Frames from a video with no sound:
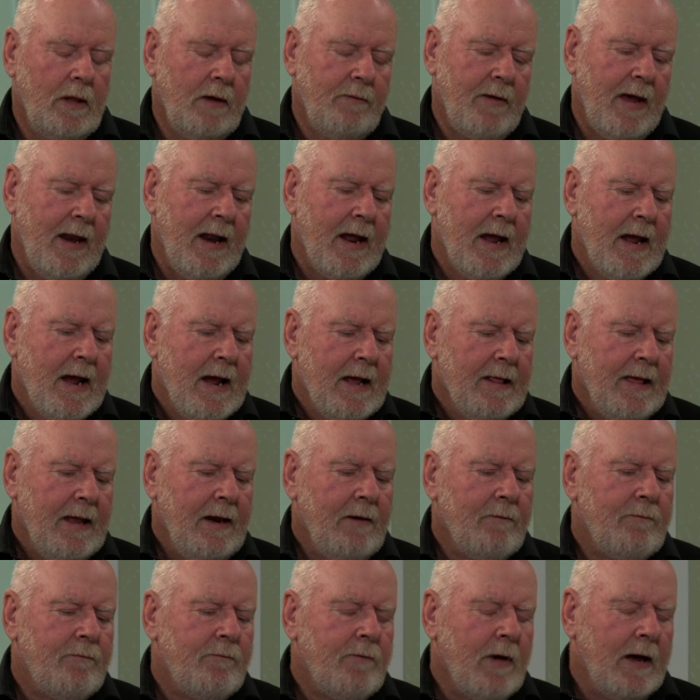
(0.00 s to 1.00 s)
good. They've
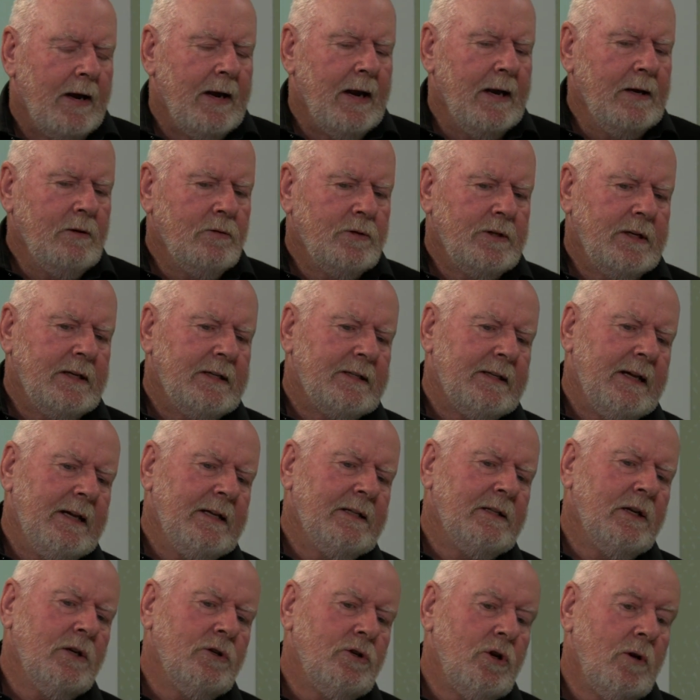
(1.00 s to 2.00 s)
had an interesting
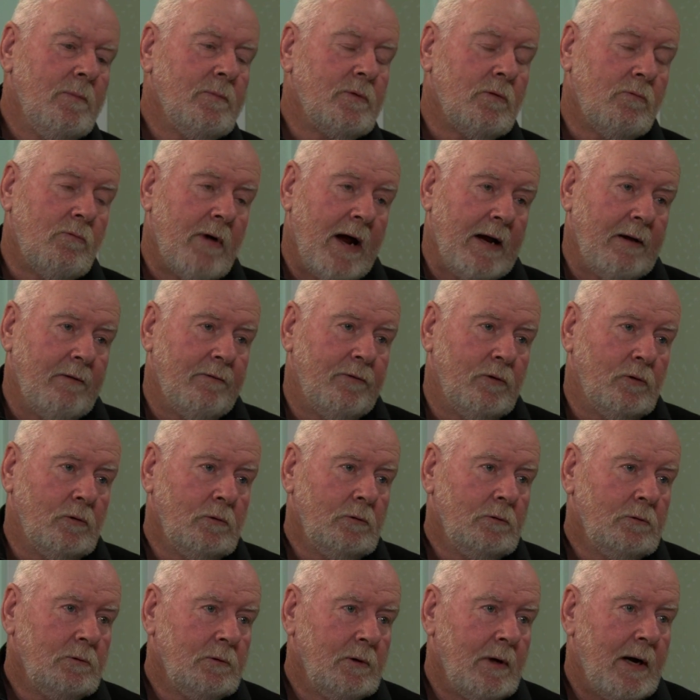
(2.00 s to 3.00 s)
season in terms of
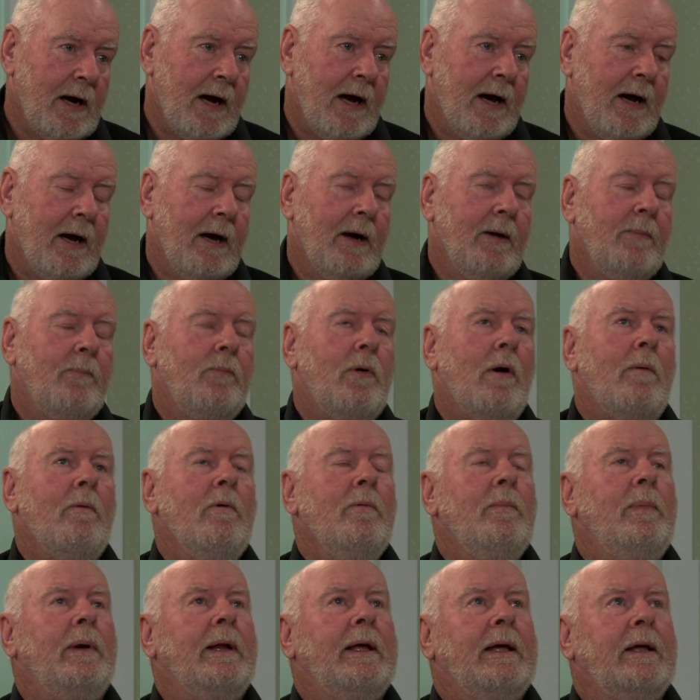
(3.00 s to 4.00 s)
rainfall,
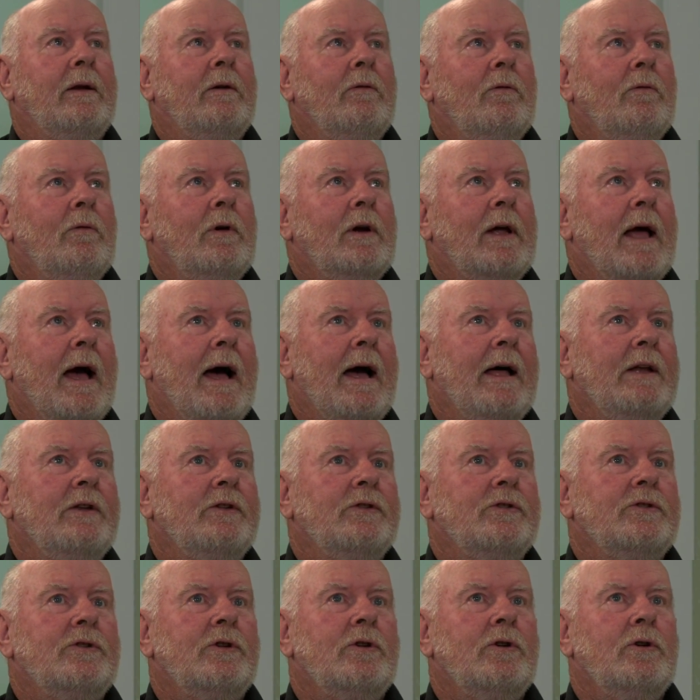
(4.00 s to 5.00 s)
probably in
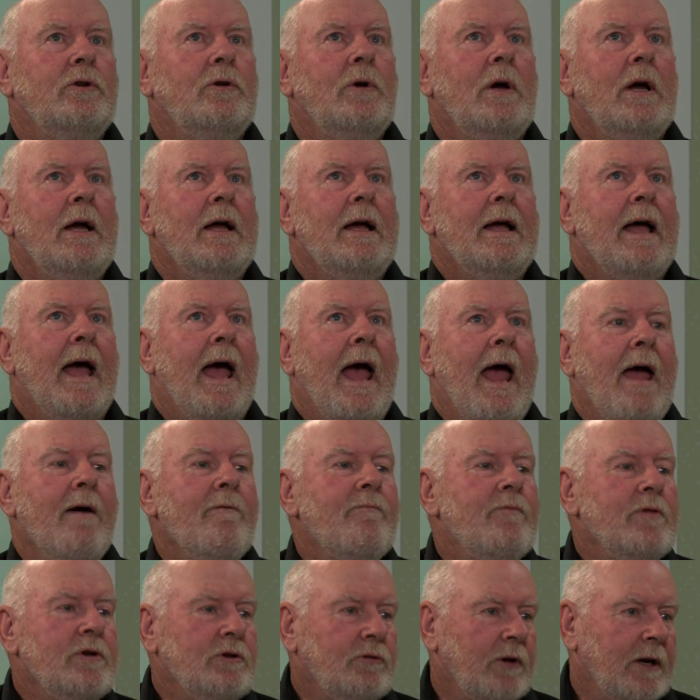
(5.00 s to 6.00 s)
regards to
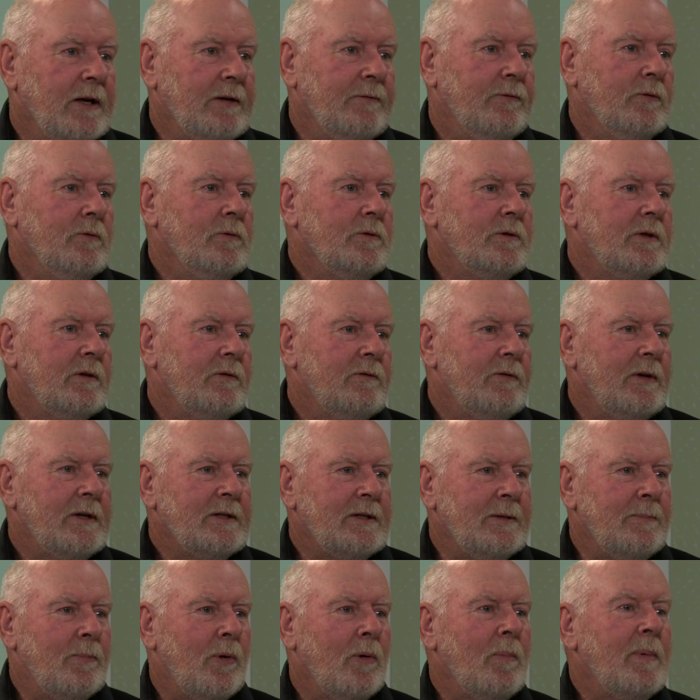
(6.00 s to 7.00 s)
average rainfall. So they've
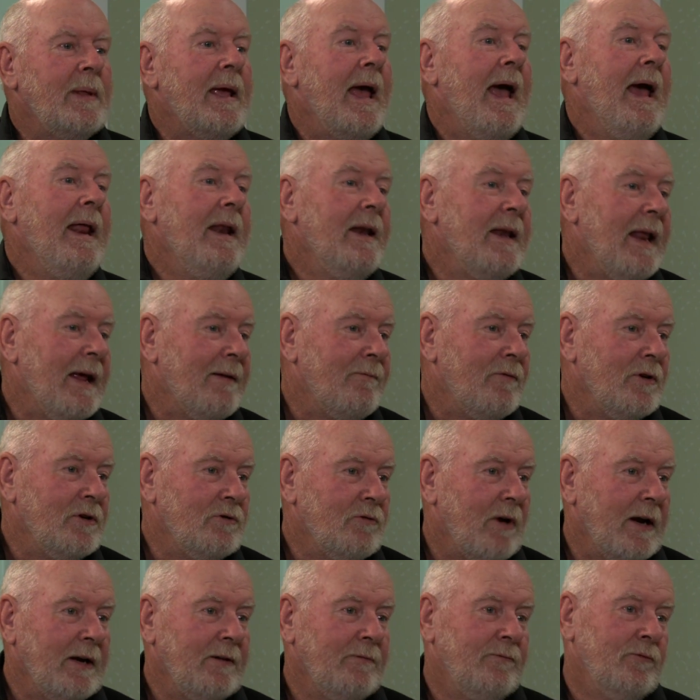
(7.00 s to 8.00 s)
actually probably had an
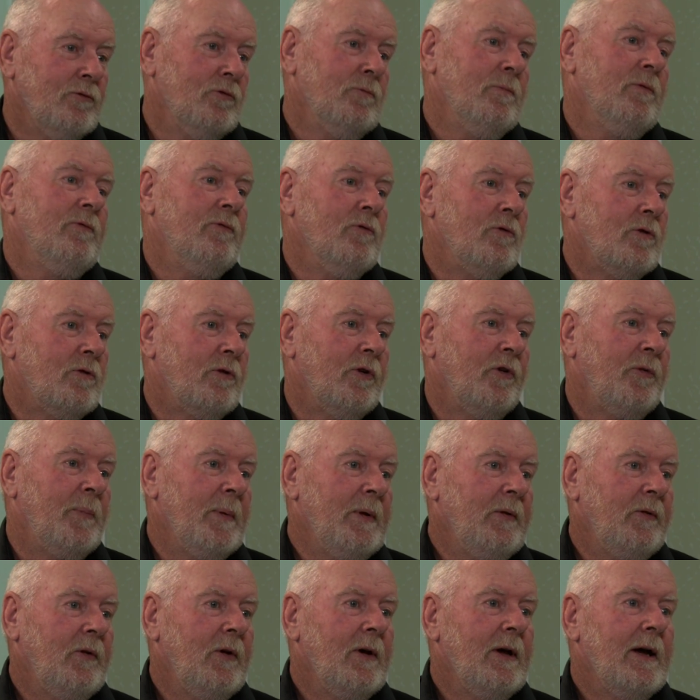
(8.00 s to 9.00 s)
average rainfall before
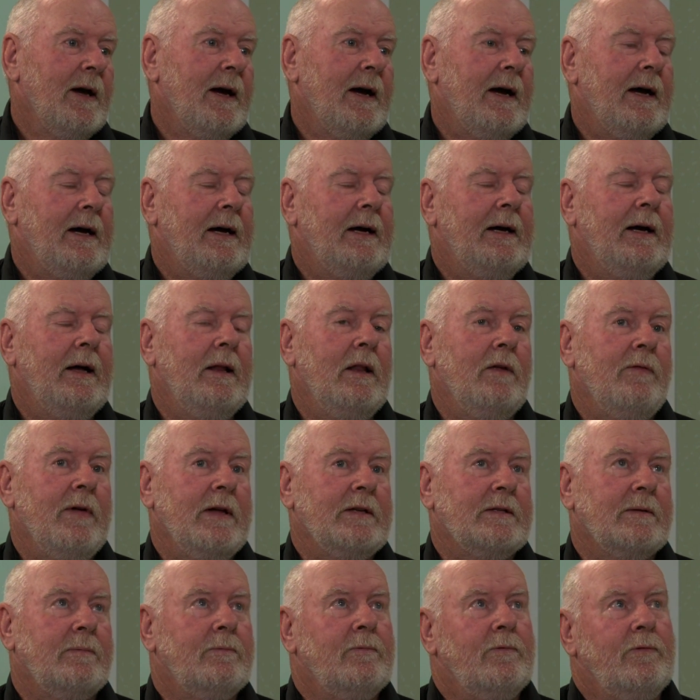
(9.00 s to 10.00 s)
Christmas, and they've
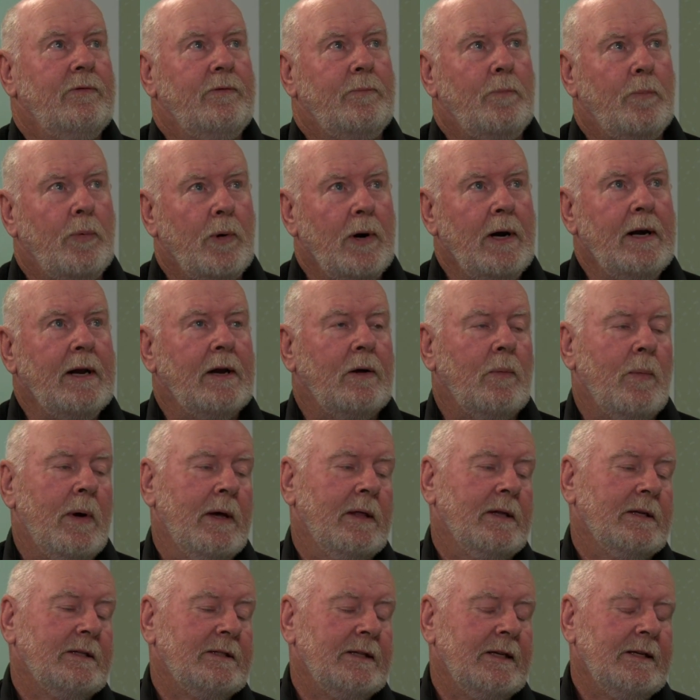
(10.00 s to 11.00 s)
had some brilliant
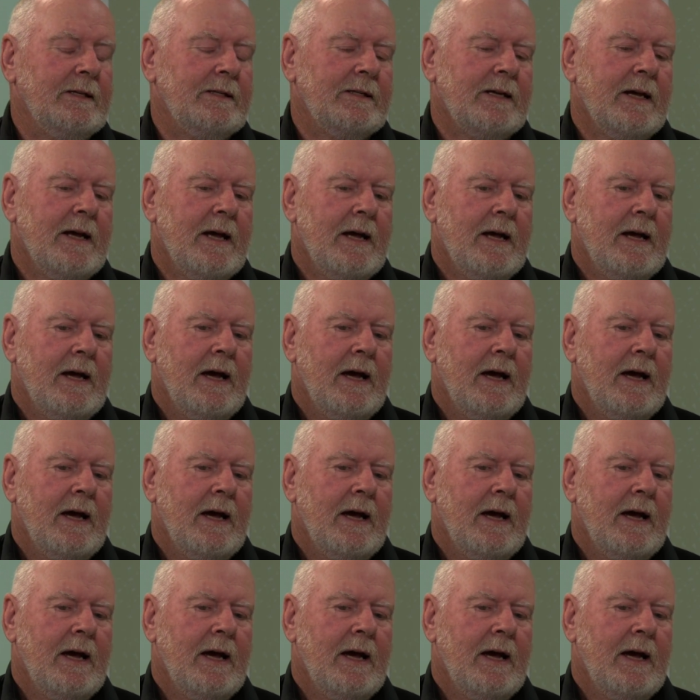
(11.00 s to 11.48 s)
weather since.